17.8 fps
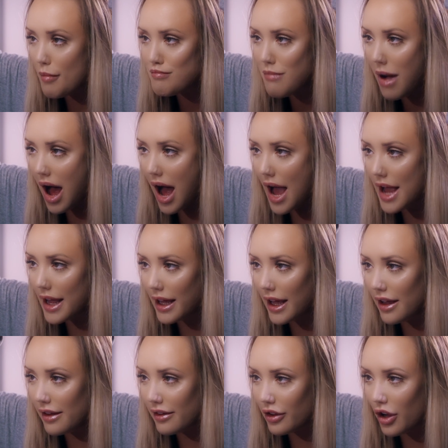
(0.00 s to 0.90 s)
Mine
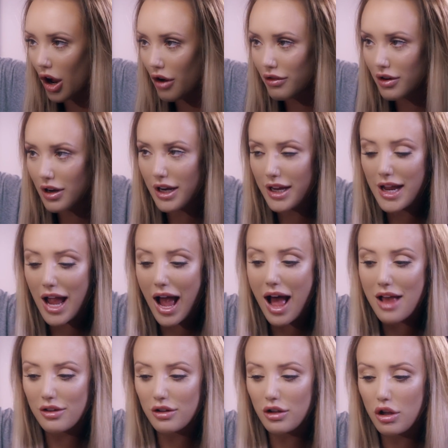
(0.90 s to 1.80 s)
is currently
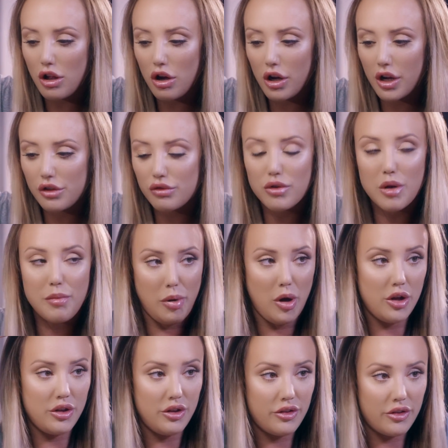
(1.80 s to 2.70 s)
as long as
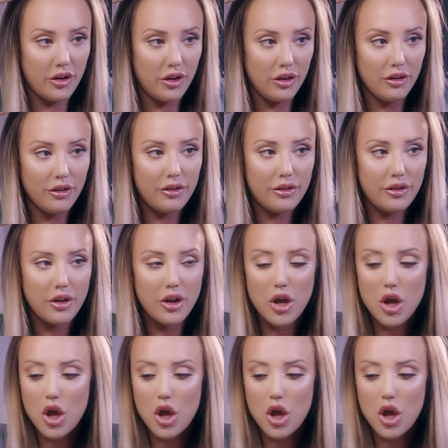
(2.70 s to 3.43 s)
Rapunzel's.